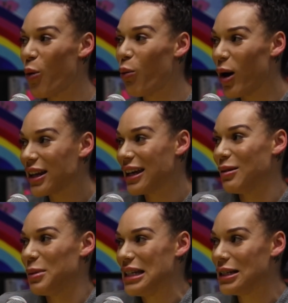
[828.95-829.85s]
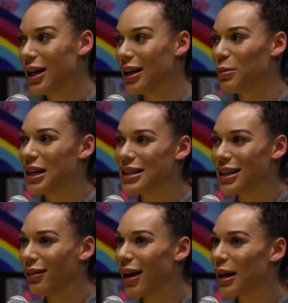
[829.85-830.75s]
what can be done,
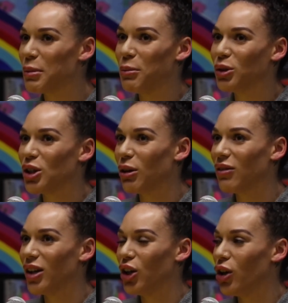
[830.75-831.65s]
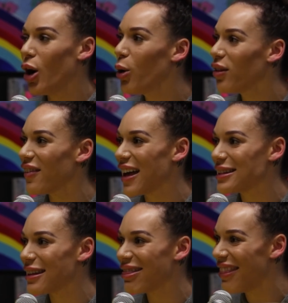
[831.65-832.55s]
because a lot of people don't even know that
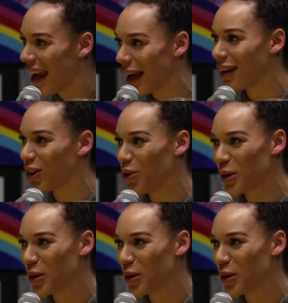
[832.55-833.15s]
that's a thing.